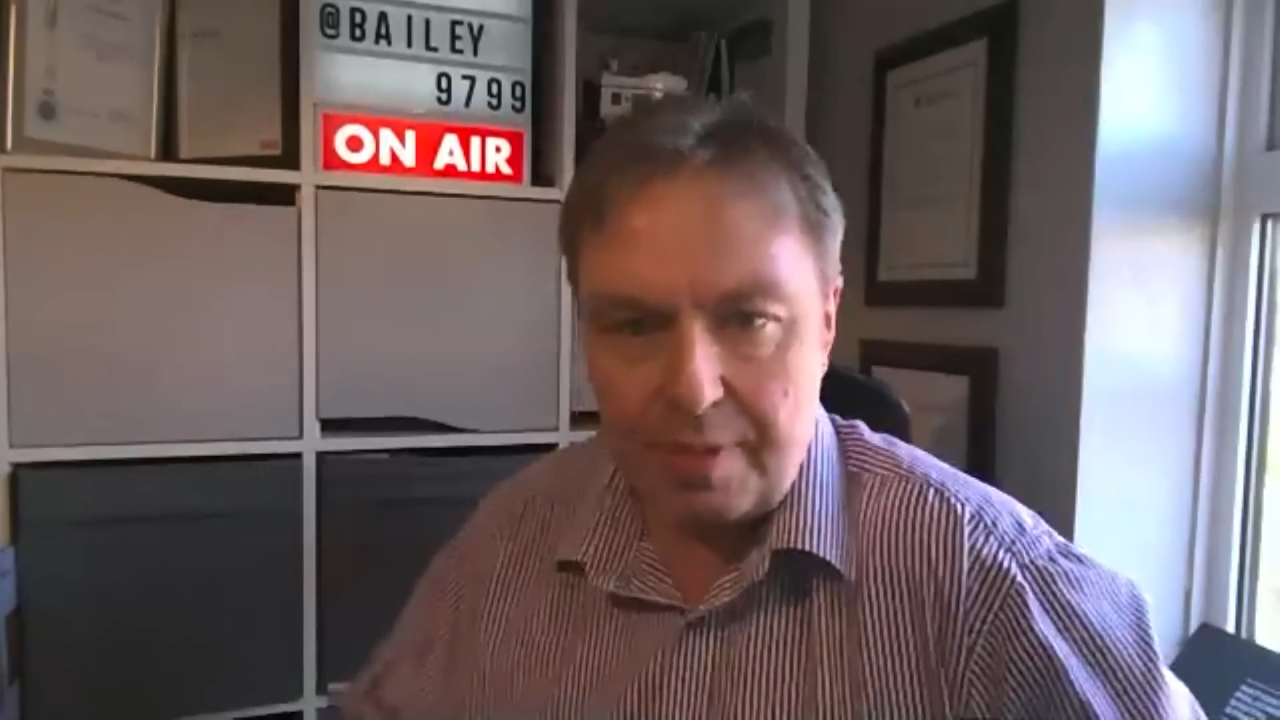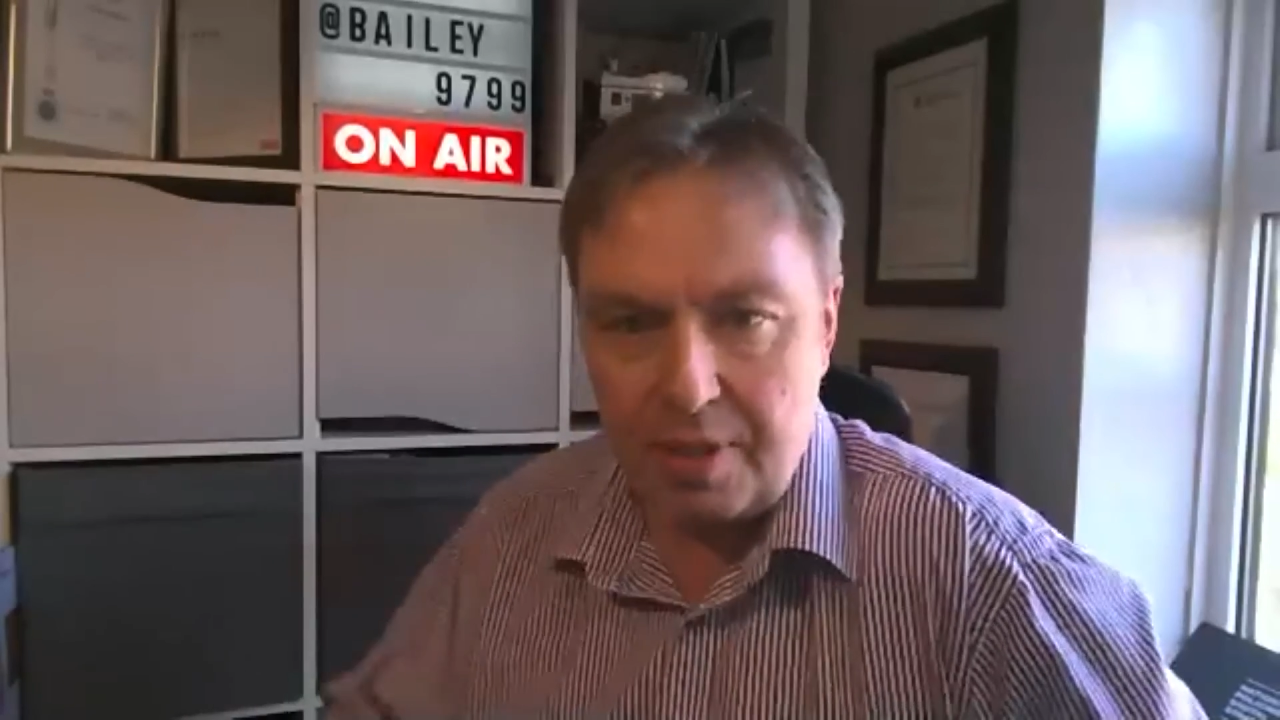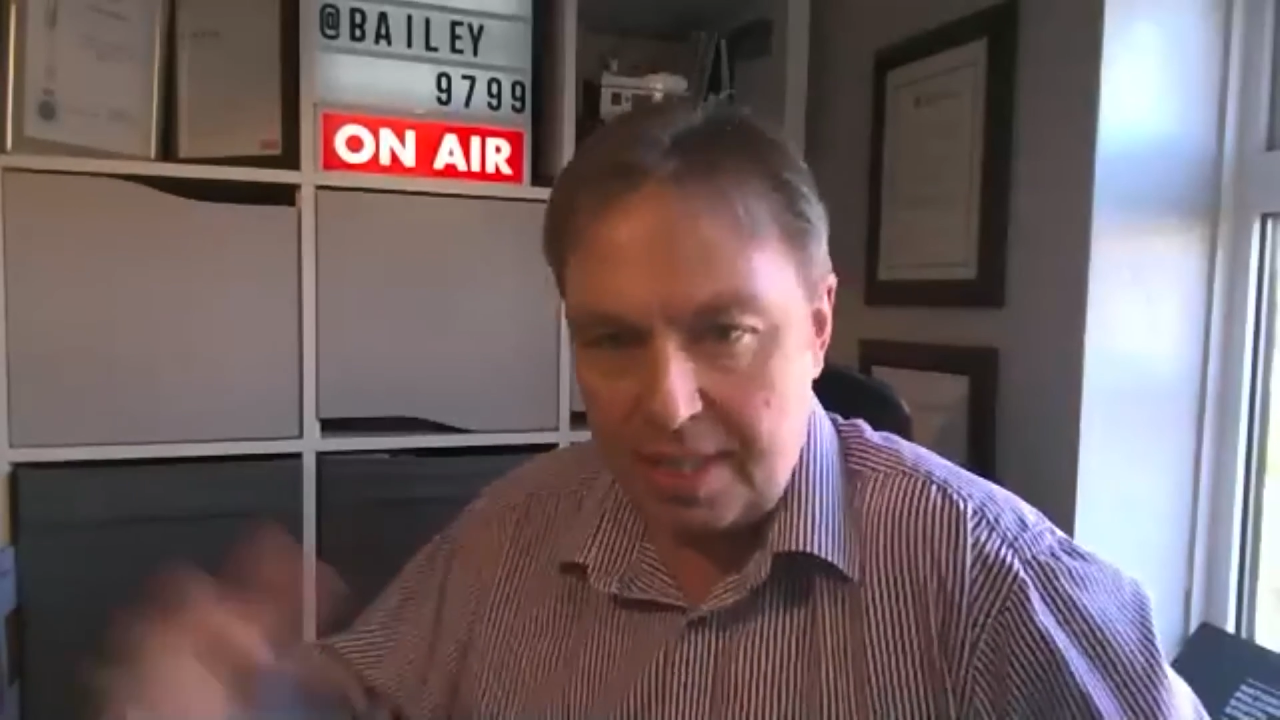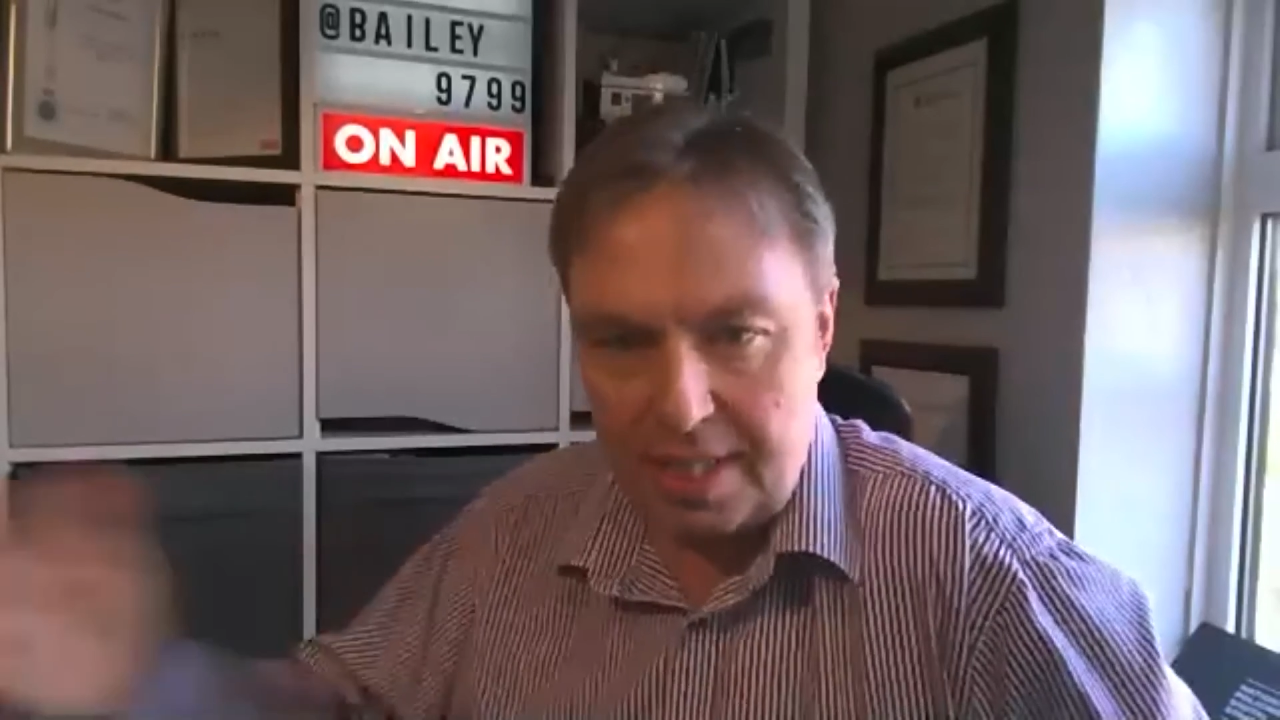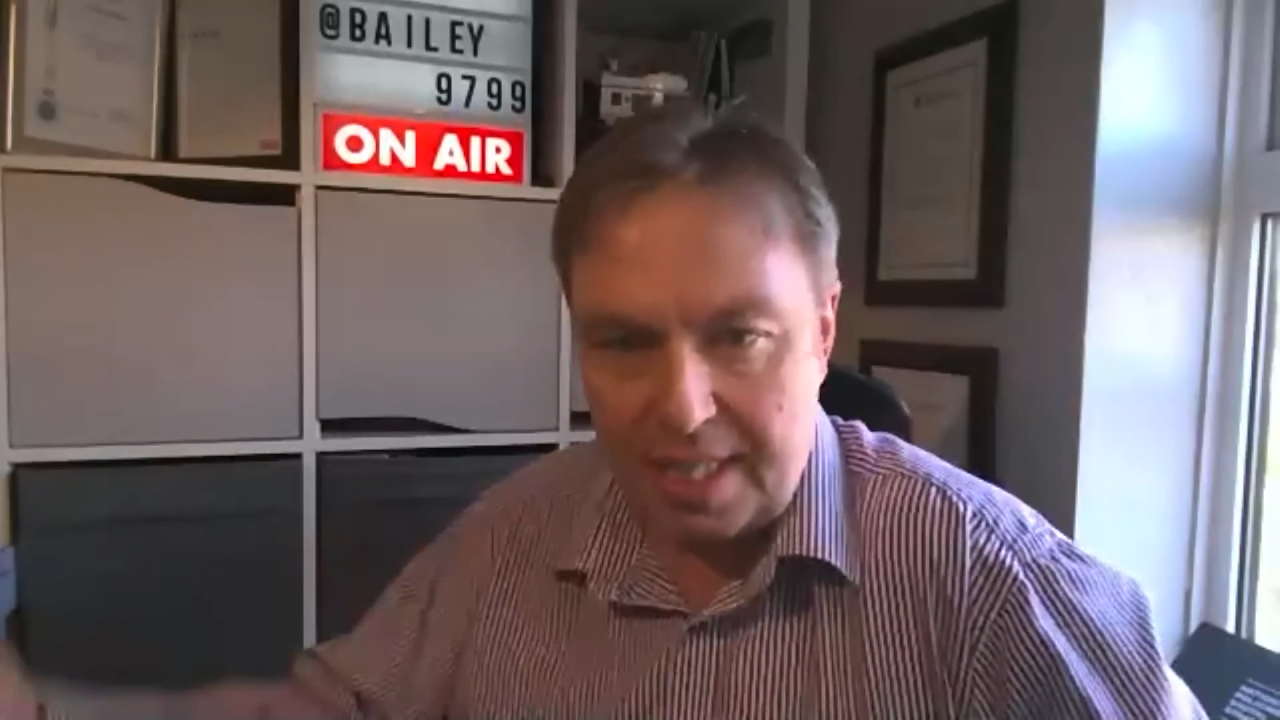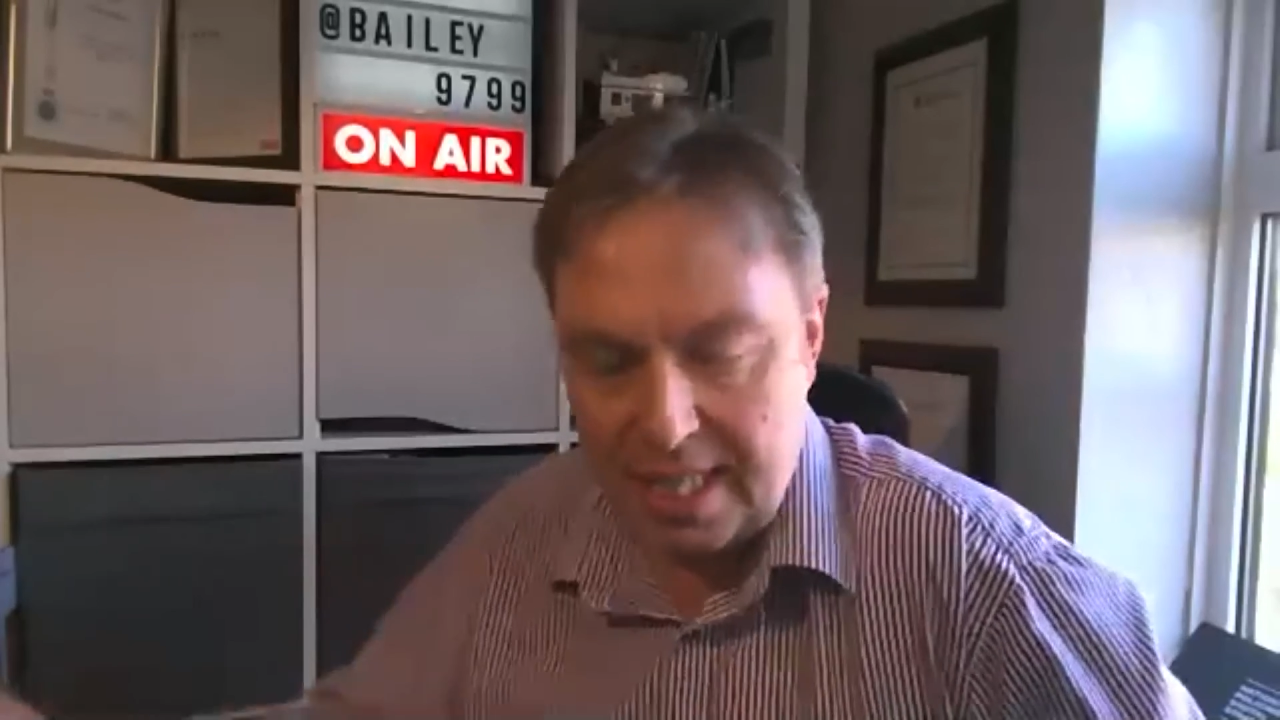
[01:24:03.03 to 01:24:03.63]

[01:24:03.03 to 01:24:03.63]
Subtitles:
abducted in